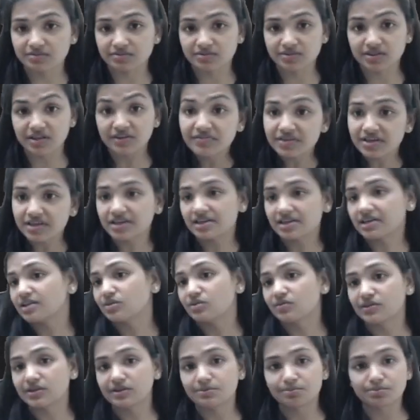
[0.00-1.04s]
definitely
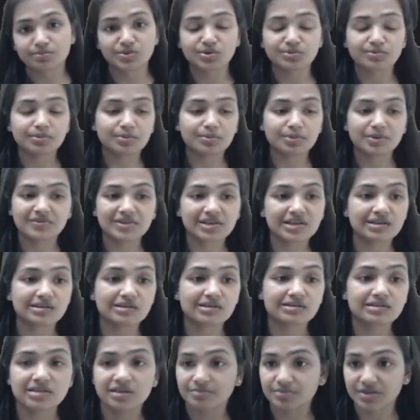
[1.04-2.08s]
you people will
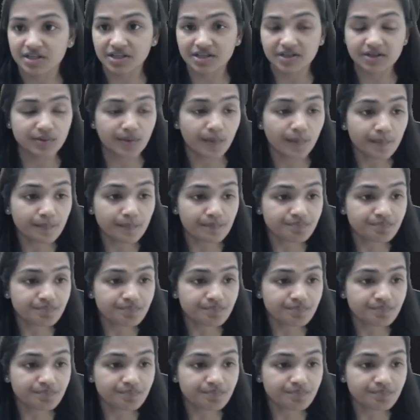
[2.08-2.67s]
learn something new.